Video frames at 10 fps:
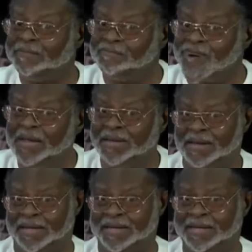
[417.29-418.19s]

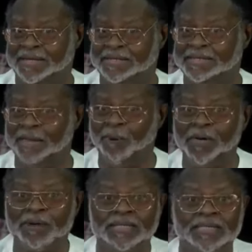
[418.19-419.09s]
Finally,
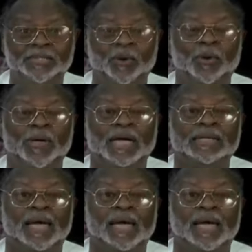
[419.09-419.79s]
democracies no longer